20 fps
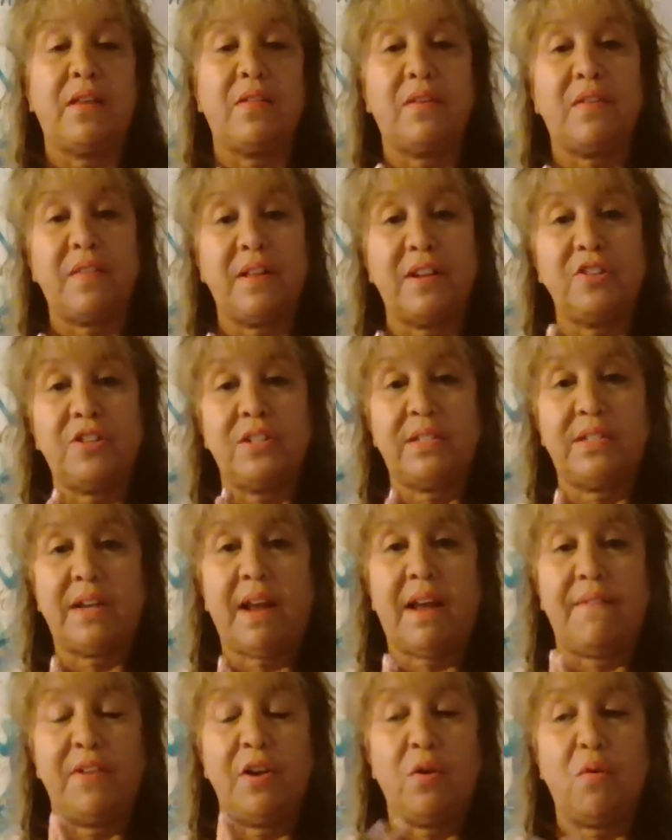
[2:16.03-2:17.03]
other than just
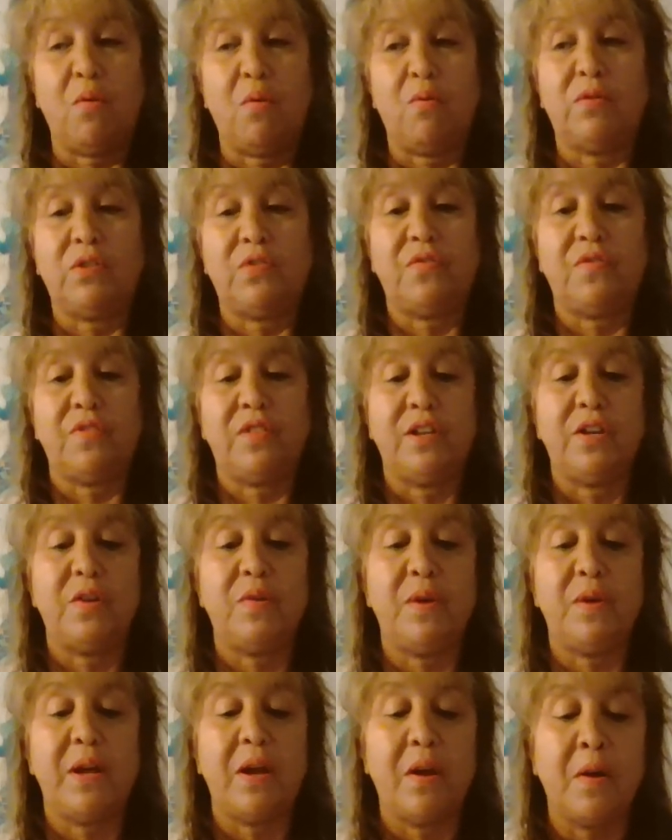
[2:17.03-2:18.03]
having goals for the
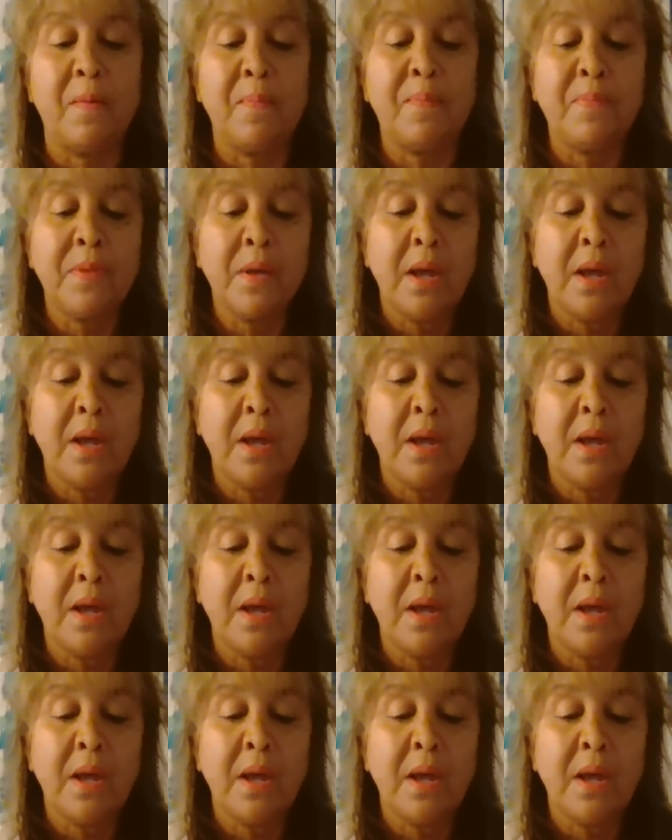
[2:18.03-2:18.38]
new year,